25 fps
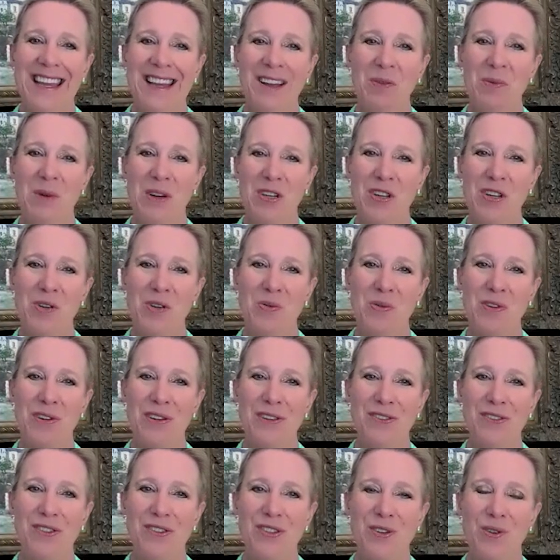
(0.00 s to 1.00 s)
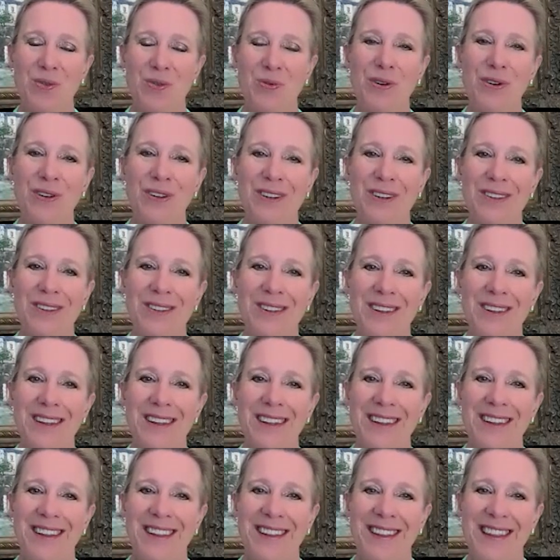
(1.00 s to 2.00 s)
when you were in school
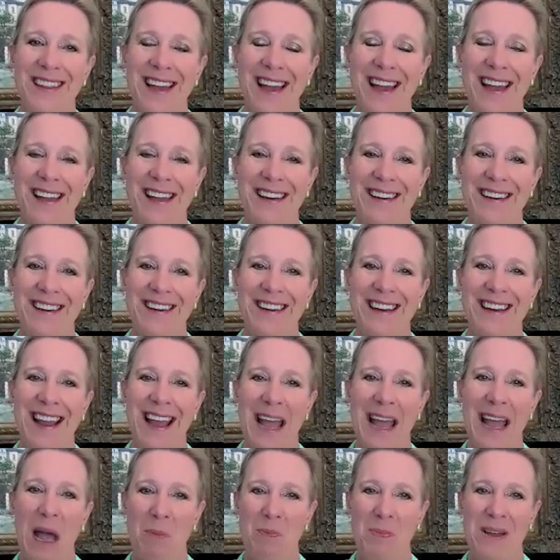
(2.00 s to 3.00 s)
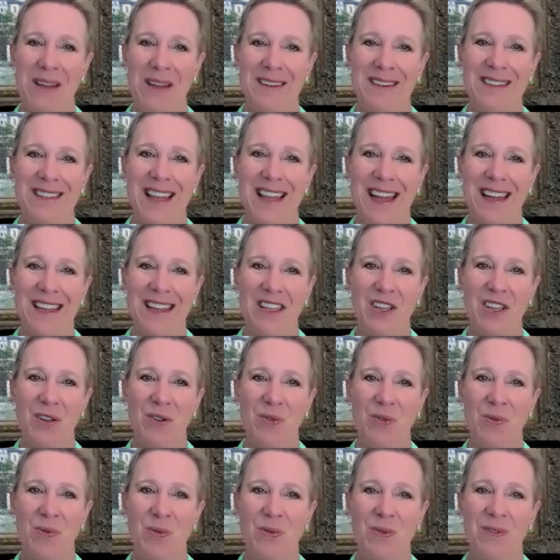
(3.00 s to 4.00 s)
that happened that
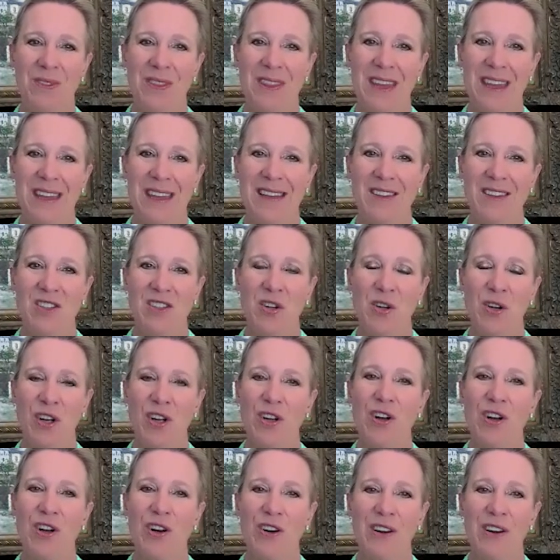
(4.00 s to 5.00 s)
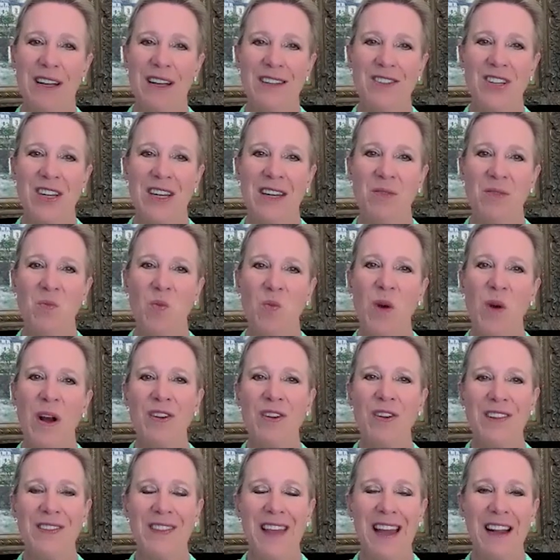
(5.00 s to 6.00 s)
you think took courage, and where
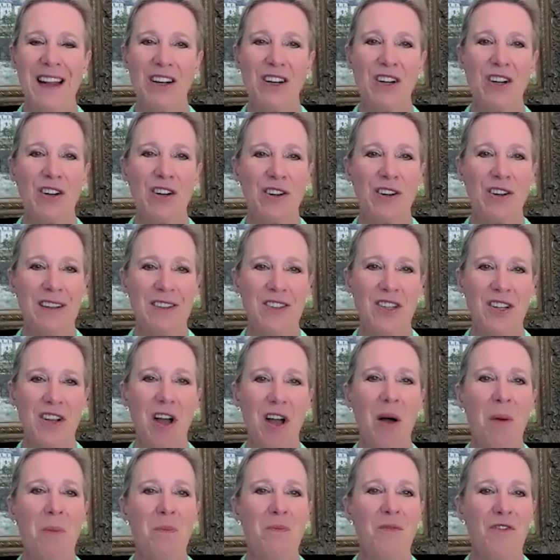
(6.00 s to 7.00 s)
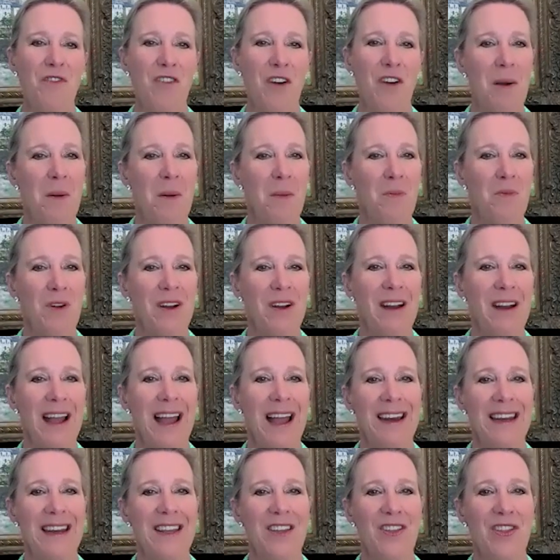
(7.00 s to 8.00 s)
did that courage come from?
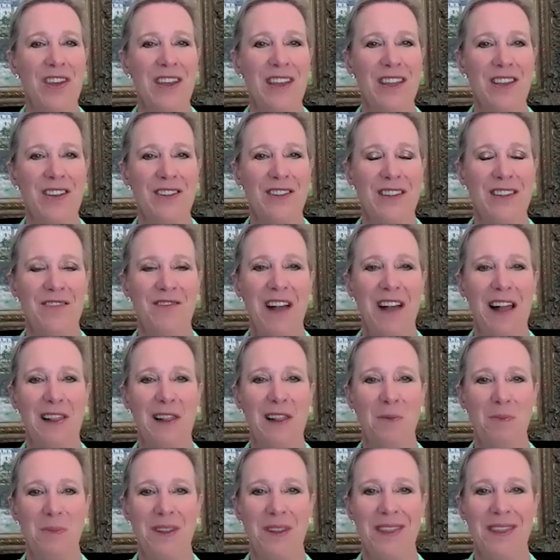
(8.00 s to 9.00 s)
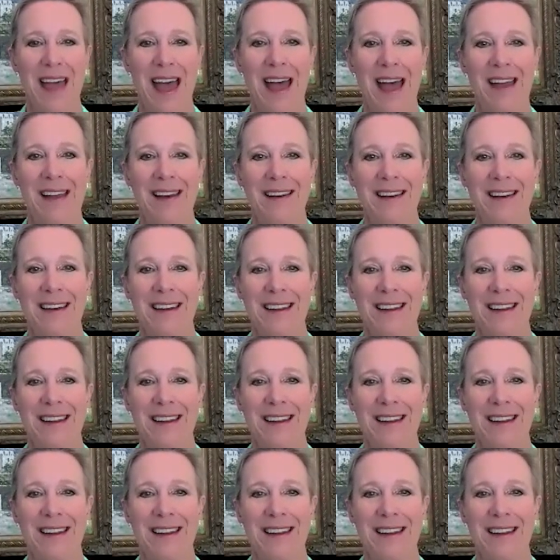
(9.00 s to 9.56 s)
How do you think you developed that?